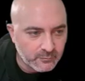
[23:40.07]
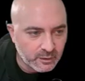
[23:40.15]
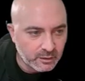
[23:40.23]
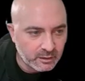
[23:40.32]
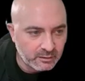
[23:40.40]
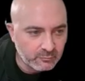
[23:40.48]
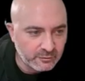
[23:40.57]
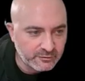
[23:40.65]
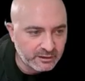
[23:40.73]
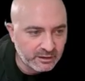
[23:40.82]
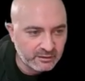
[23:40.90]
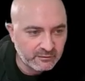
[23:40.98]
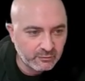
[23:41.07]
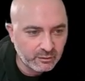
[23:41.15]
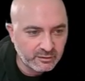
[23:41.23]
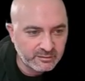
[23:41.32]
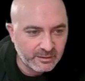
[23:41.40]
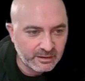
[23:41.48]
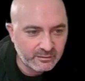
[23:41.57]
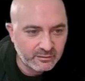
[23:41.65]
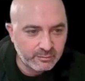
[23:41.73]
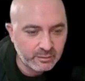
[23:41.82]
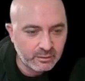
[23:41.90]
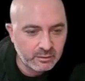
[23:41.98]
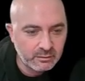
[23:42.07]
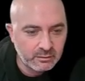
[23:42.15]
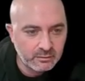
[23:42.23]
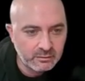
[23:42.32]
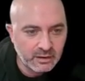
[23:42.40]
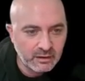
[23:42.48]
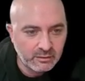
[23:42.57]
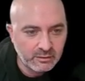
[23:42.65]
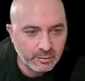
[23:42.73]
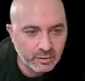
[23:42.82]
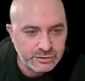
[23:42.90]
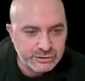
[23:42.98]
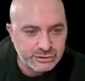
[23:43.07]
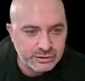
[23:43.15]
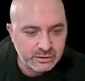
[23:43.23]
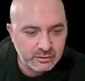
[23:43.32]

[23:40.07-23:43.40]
All right, once again, Veroli's back on the pull. Now on the push.